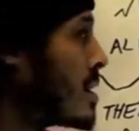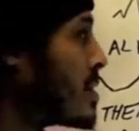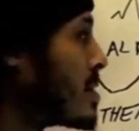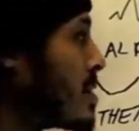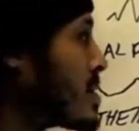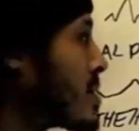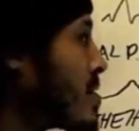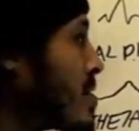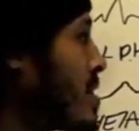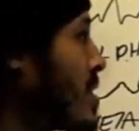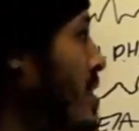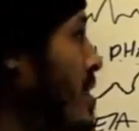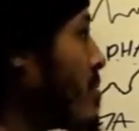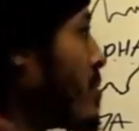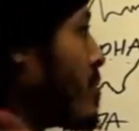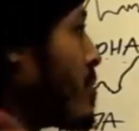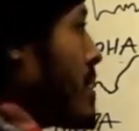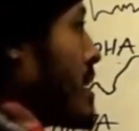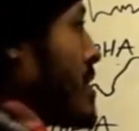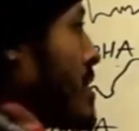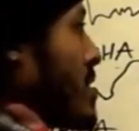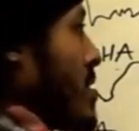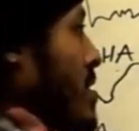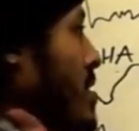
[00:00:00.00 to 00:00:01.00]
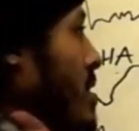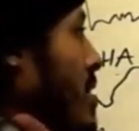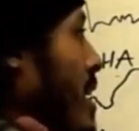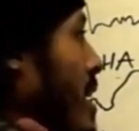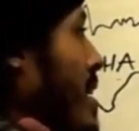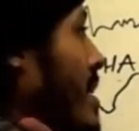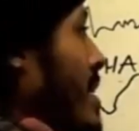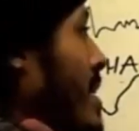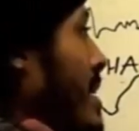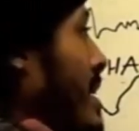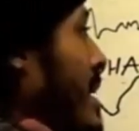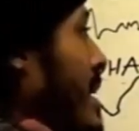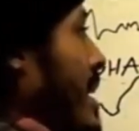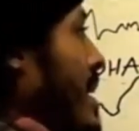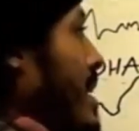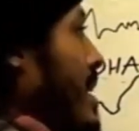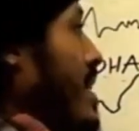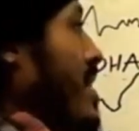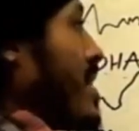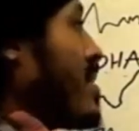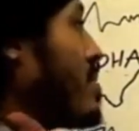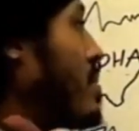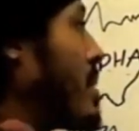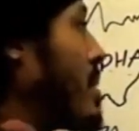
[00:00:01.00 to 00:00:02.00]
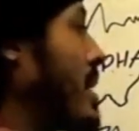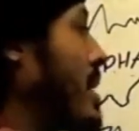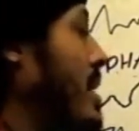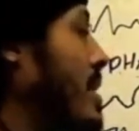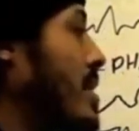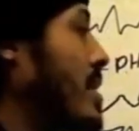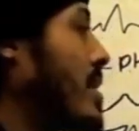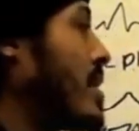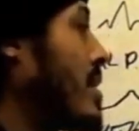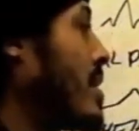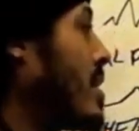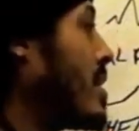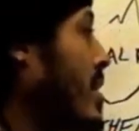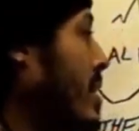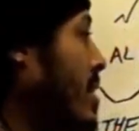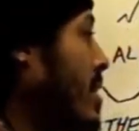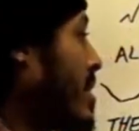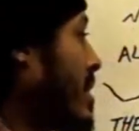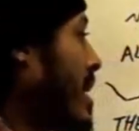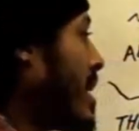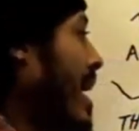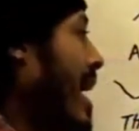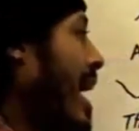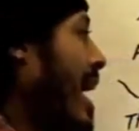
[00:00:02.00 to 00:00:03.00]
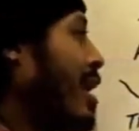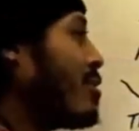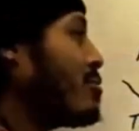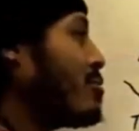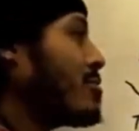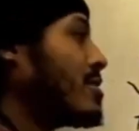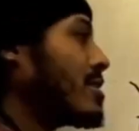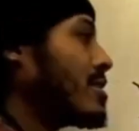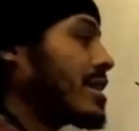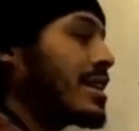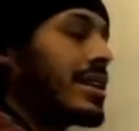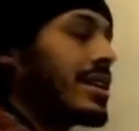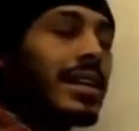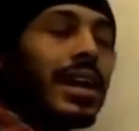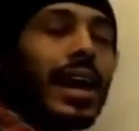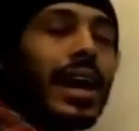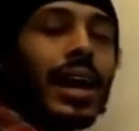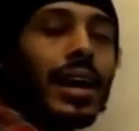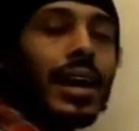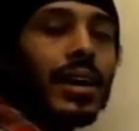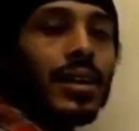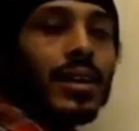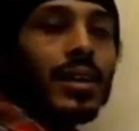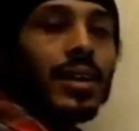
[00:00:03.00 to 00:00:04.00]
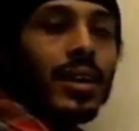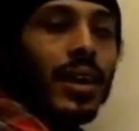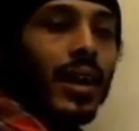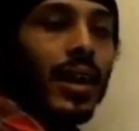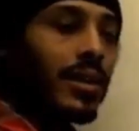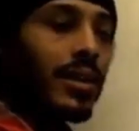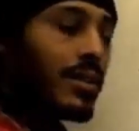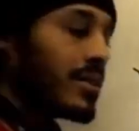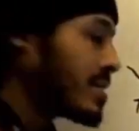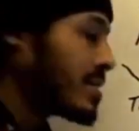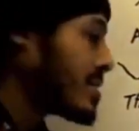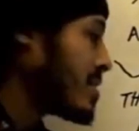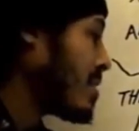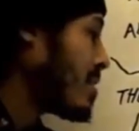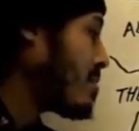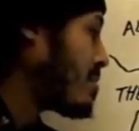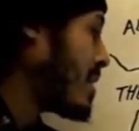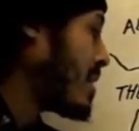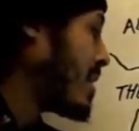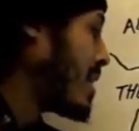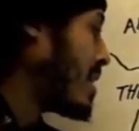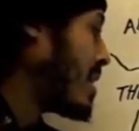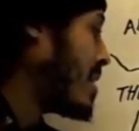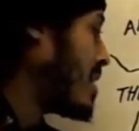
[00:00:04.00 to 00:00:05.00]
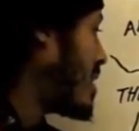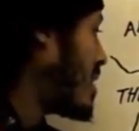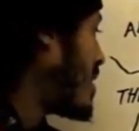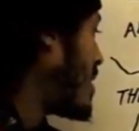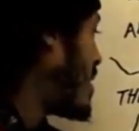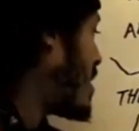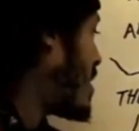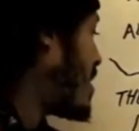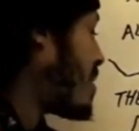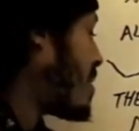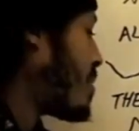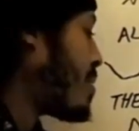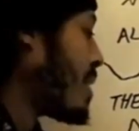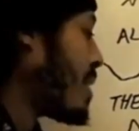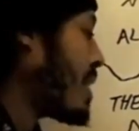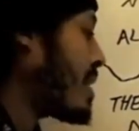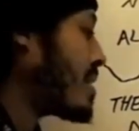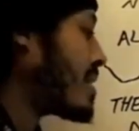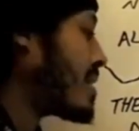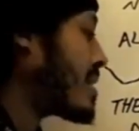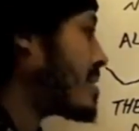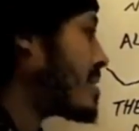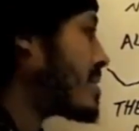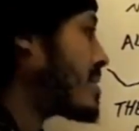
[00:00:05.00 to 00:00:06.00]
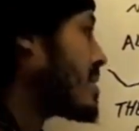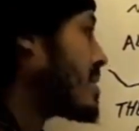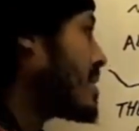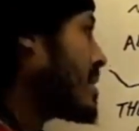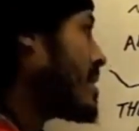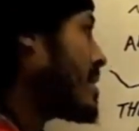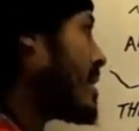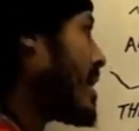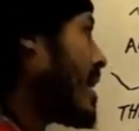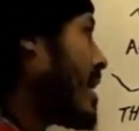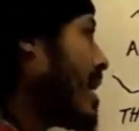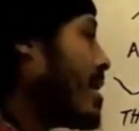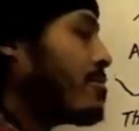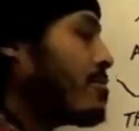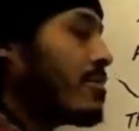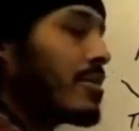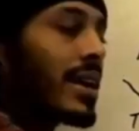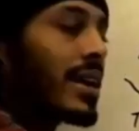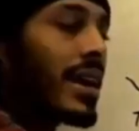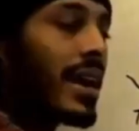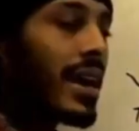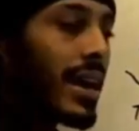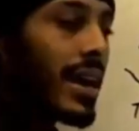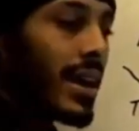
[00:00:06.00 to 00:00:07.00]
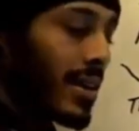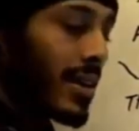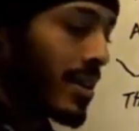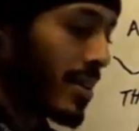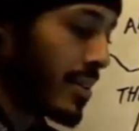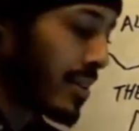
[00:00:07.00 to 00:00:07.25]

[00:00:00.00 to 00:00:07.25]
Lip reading: There's certain information you're not going to get here in beta that alpha can get, and there's stuff that theta can see that alpha can't.